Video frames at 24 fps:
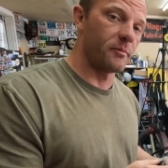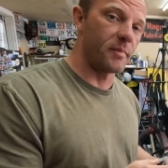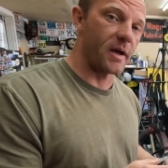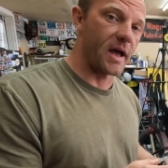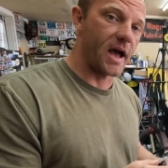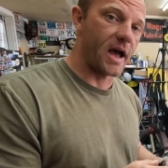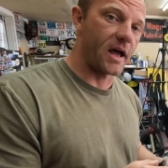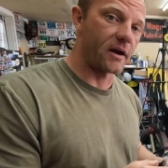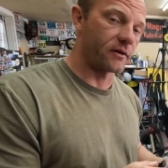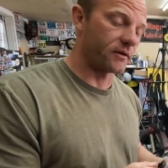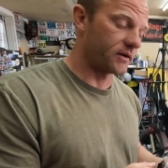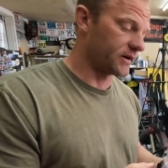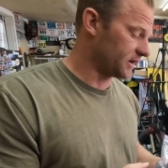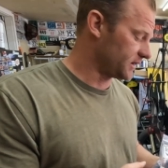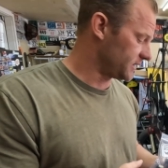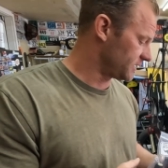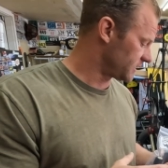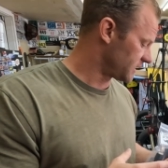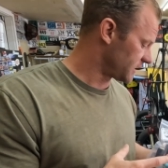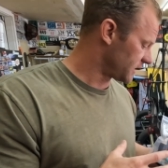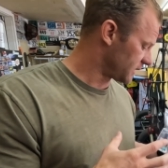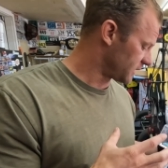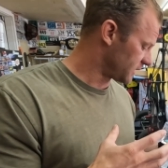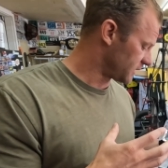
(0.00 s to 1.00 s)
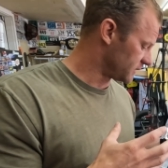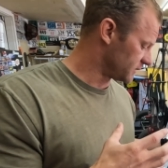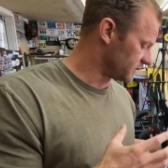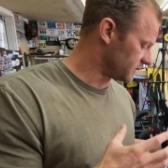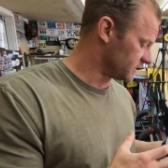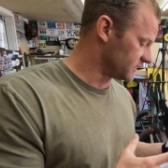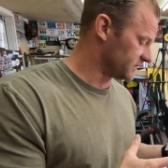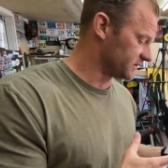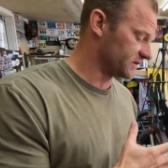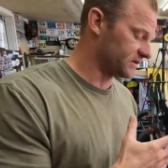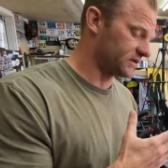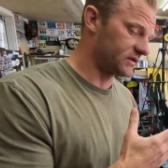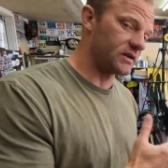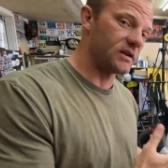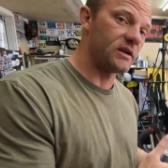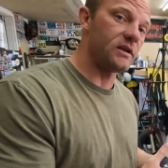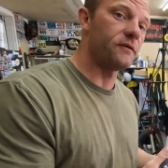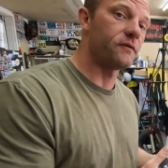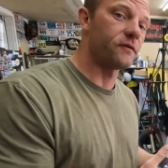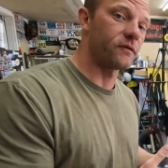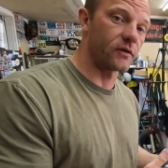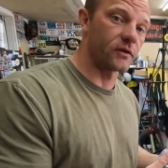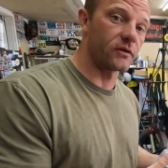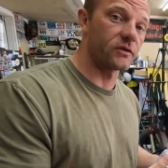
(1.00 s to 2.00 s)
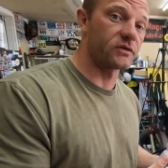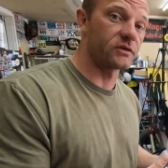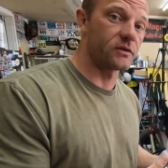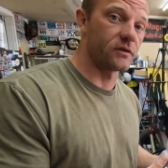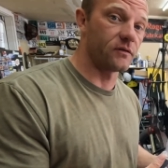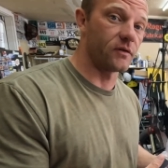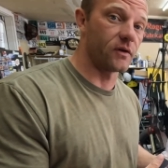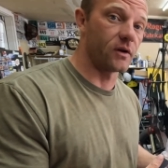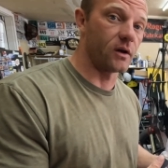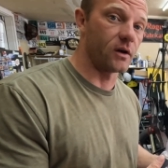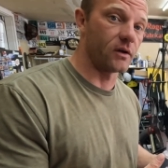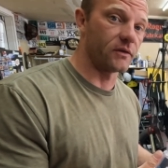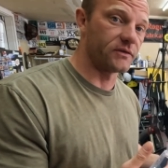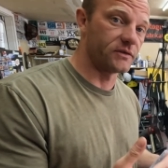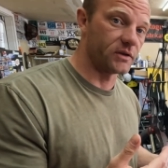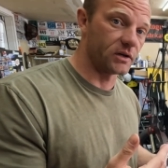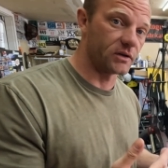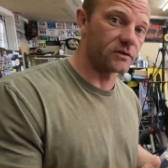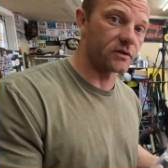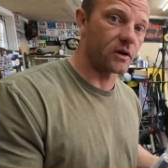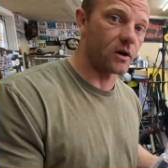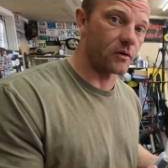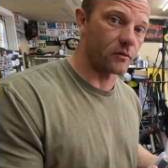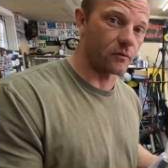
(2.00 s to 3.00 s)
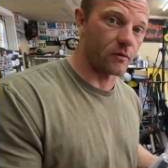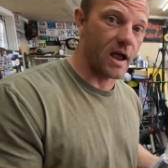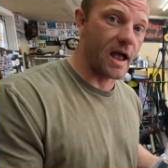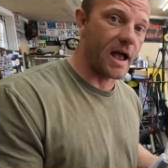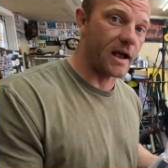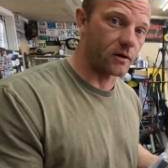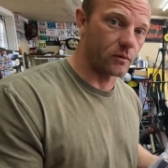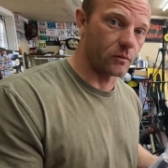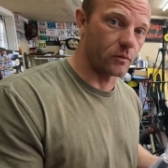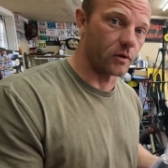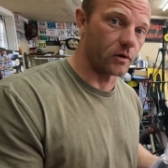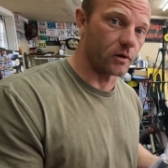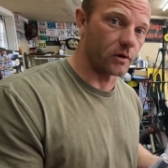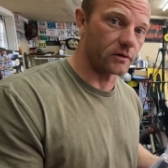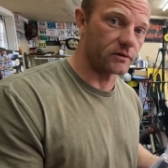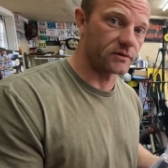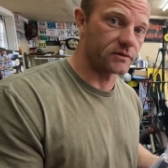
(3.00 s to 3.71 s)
a battery battery and see first of all, does our rack work?